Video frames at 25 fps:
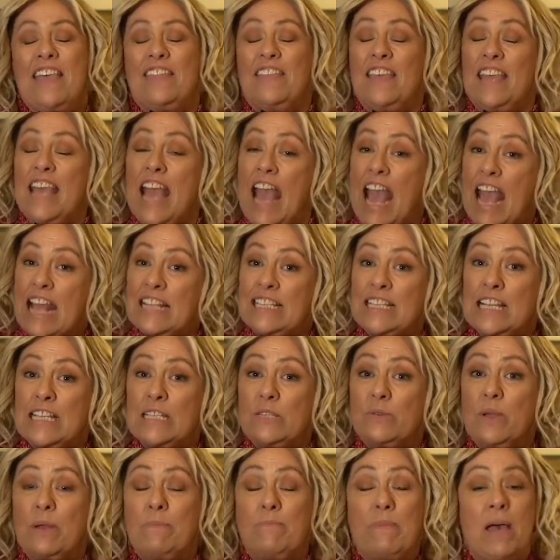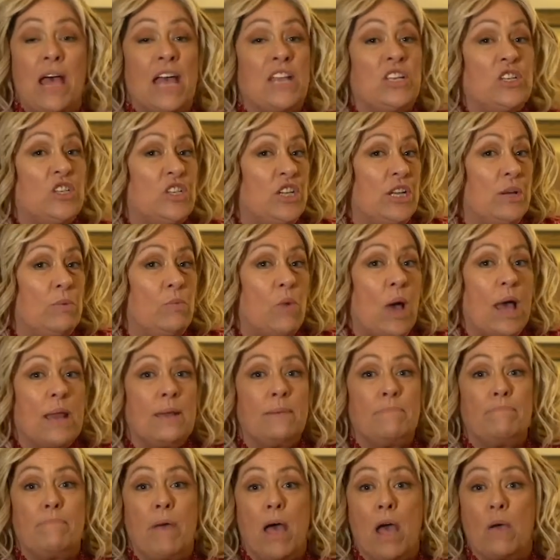The Anzacs went marching
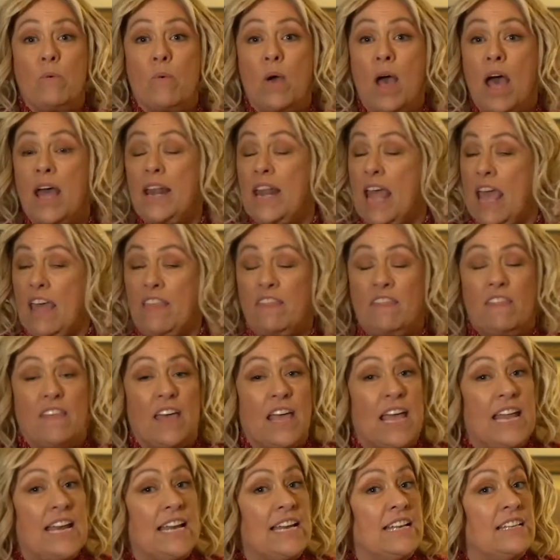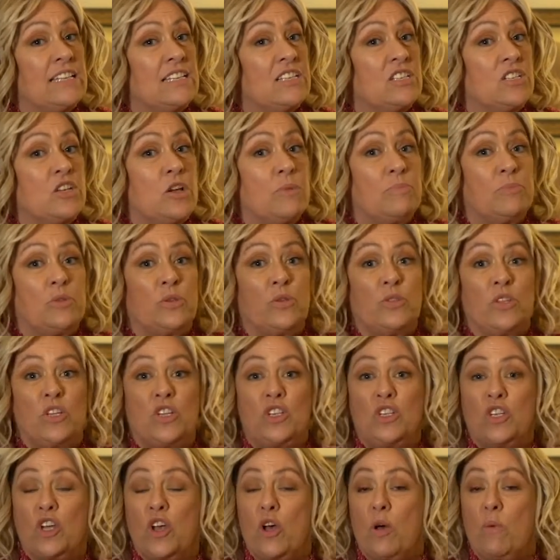one by one, and they didn't stop till
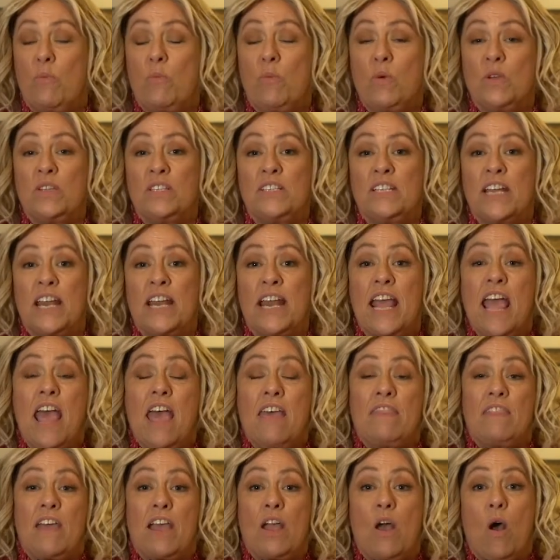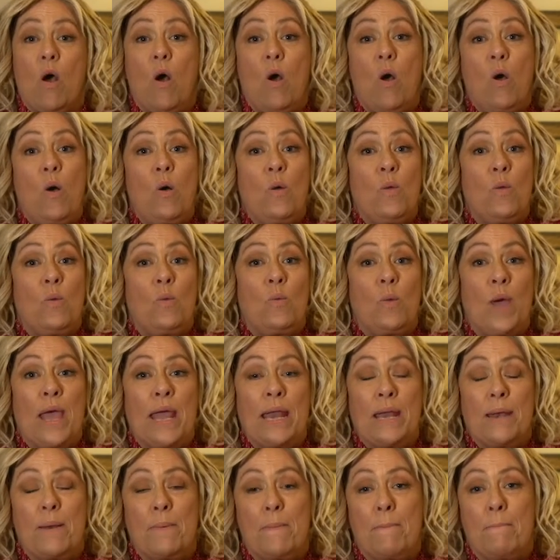the job was done. They all
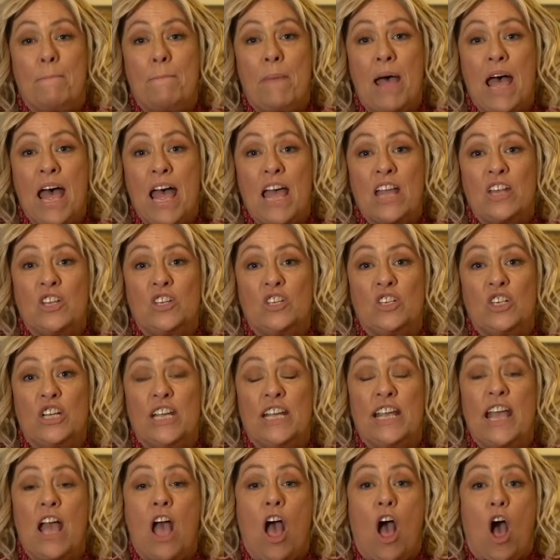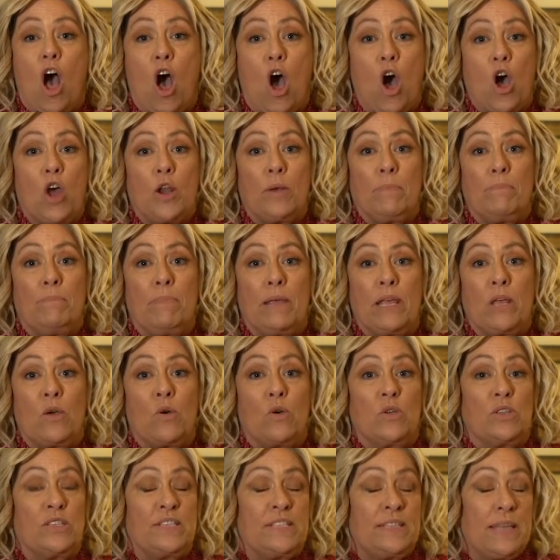went marching on
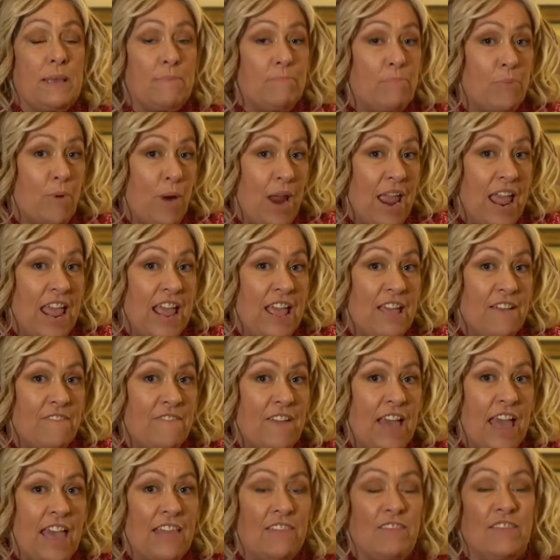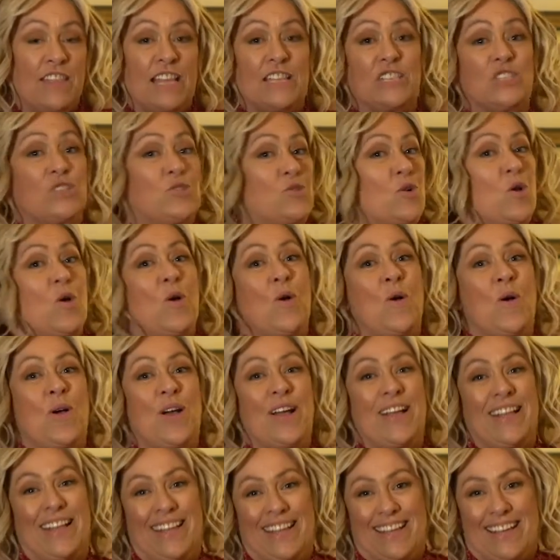because they're brave and they're
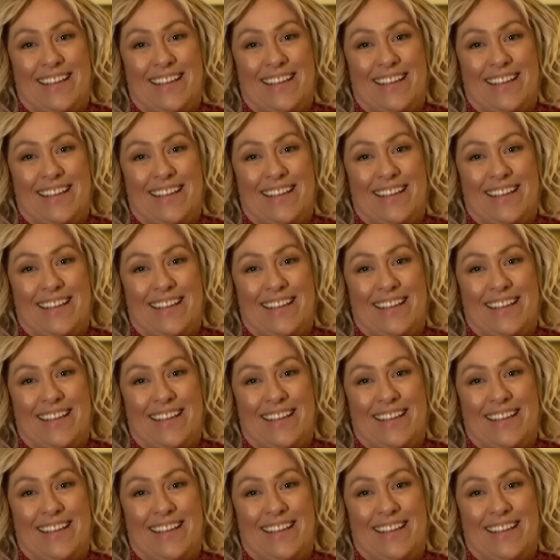strong.